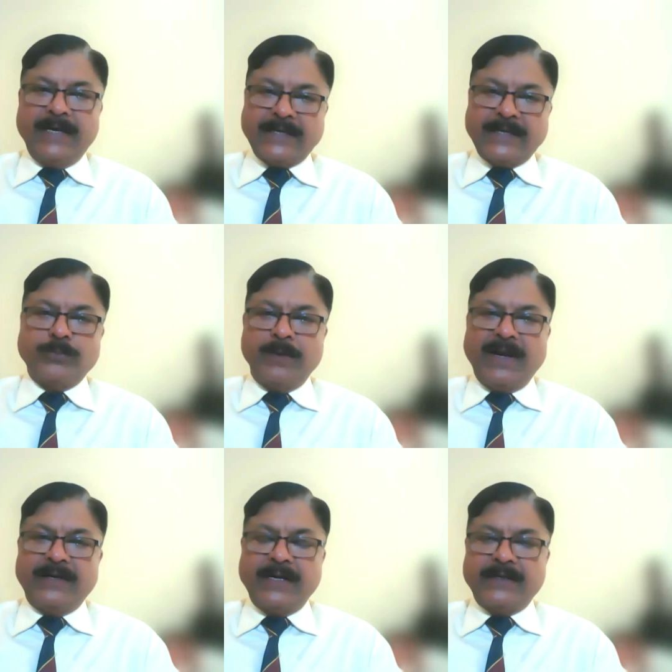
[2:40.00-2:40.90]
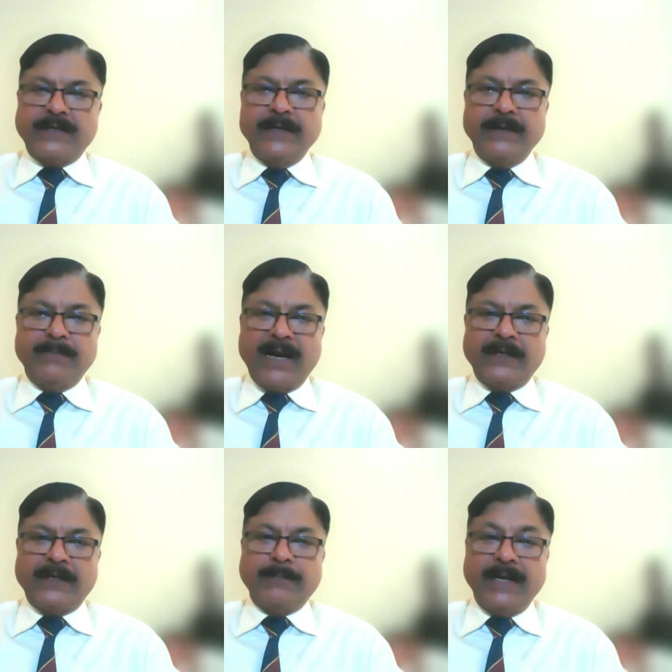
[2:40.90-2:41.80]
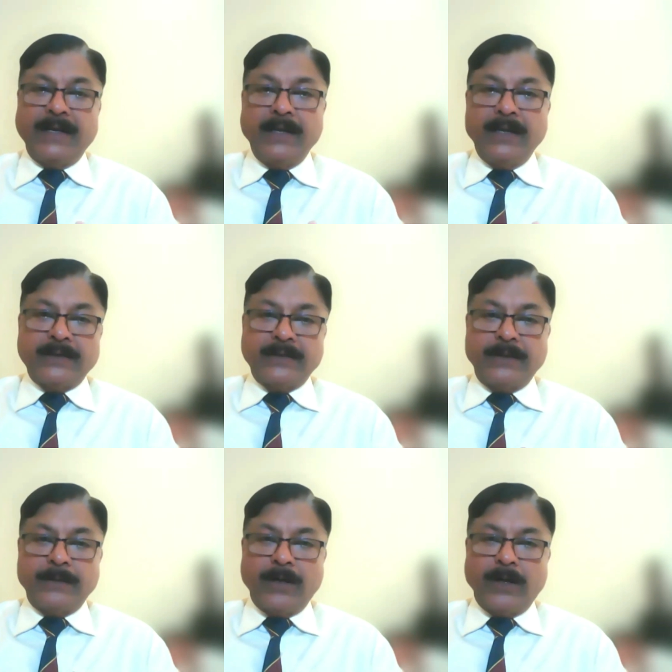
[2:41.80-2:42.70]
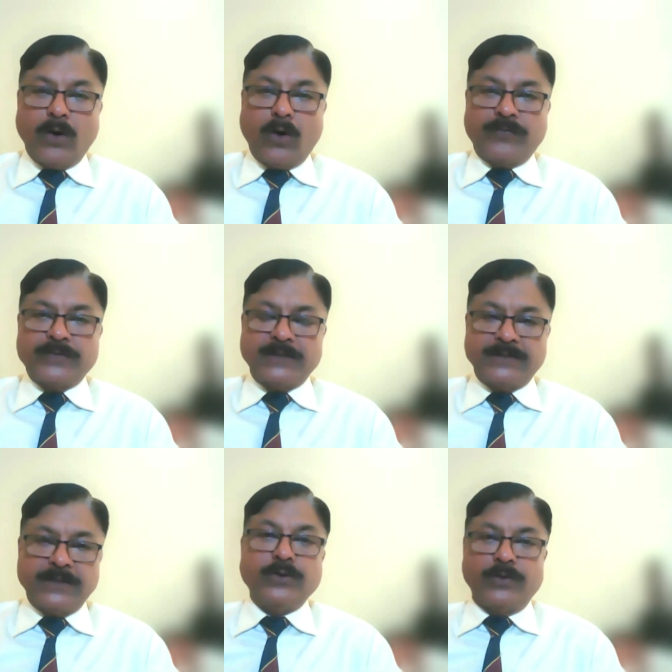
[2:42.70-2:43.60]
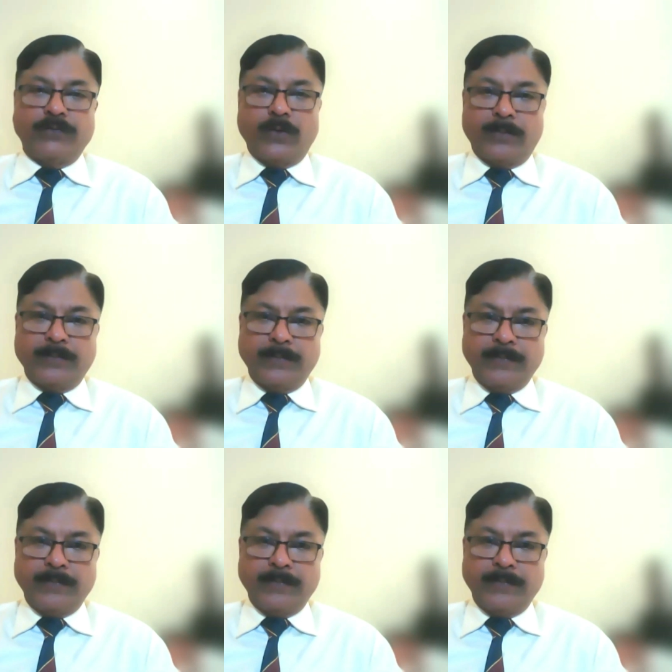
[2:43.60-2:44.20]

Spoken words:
has to be mandatorily manned by the officers in uniform.